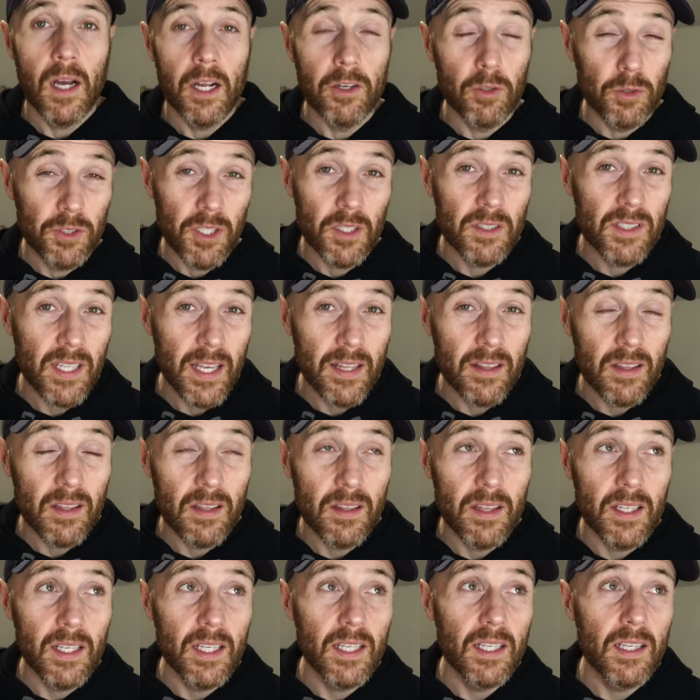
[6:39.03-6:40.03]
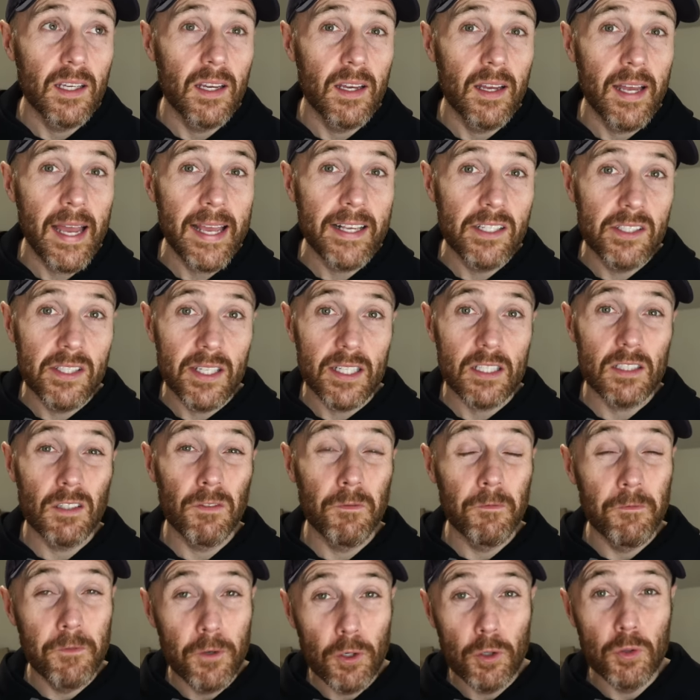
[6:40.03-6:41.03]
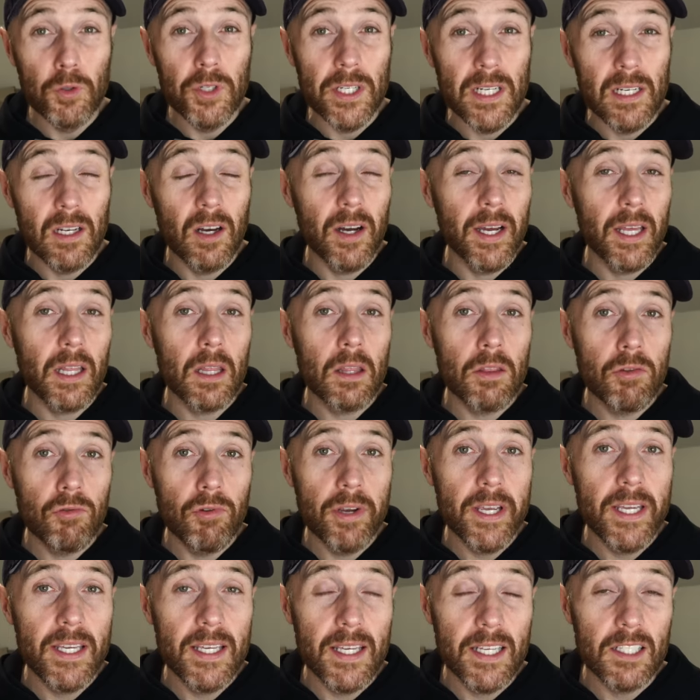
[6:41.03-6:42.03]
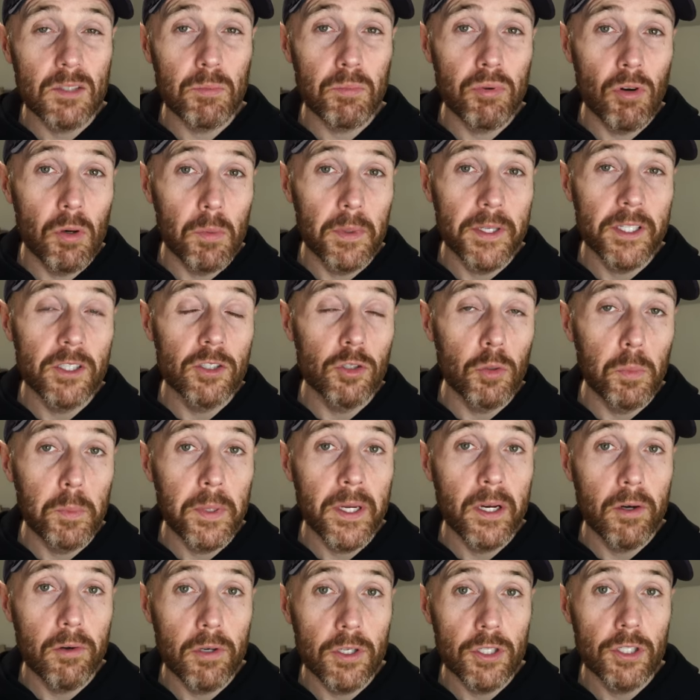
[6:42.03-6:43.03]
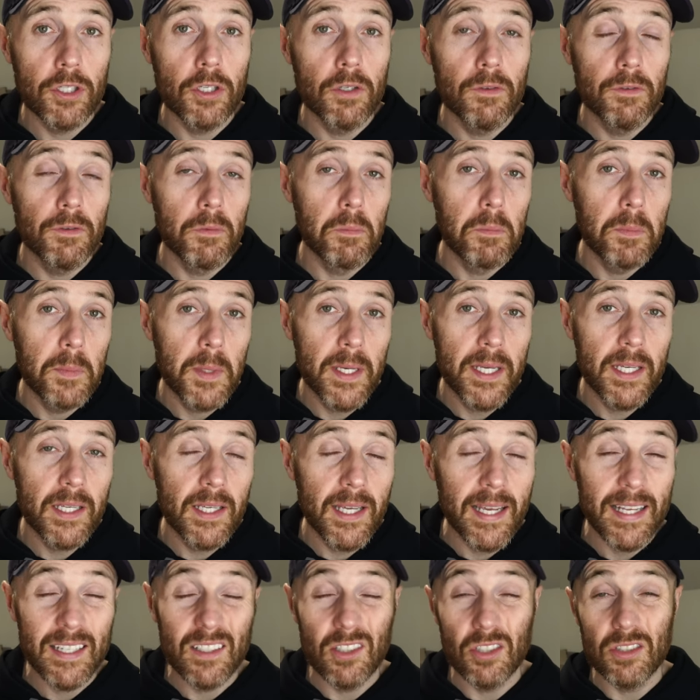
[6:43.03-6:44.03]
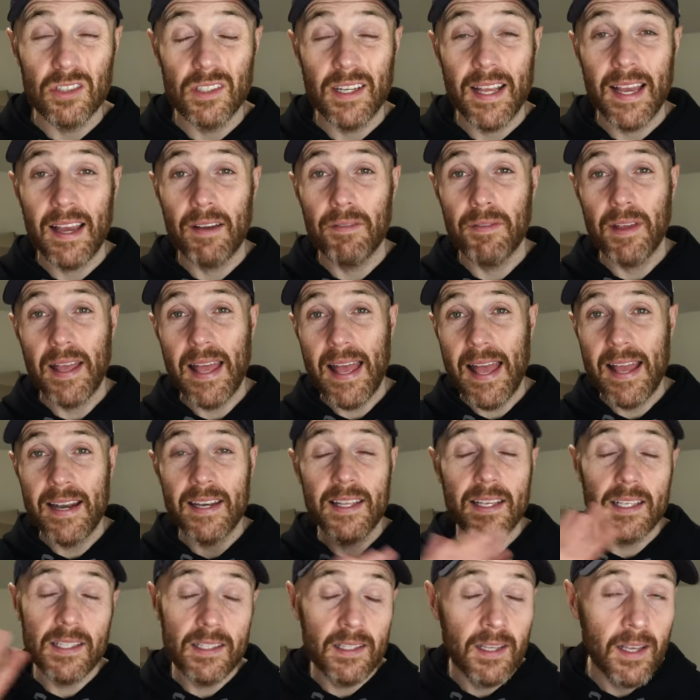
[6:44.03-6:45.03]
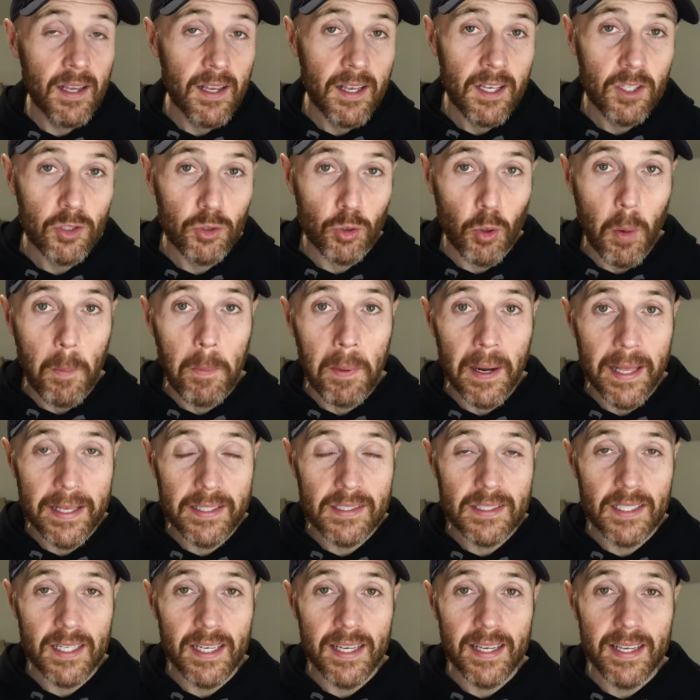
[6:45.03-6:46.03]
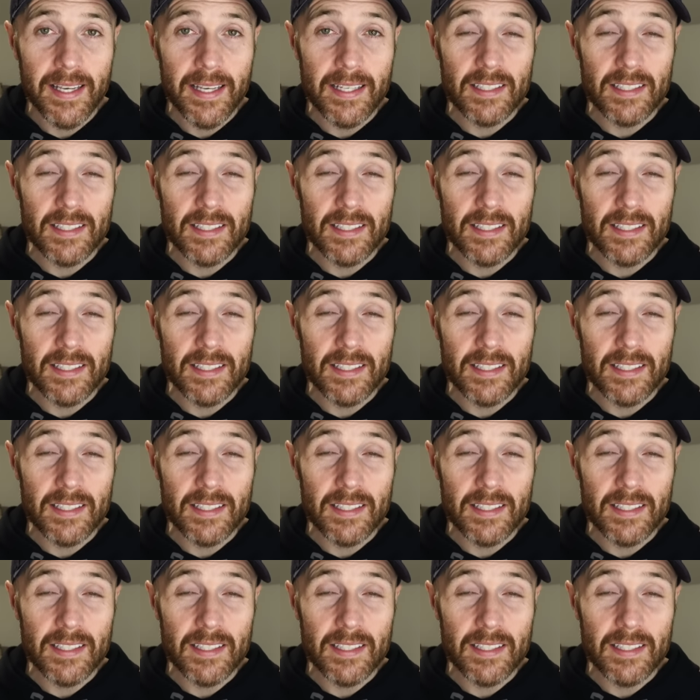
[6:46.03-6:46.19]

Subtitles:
I'd also say that the ASICS Fuji Light 3 is probably a superior shoe for me. It doesn't have any sort of plate in it.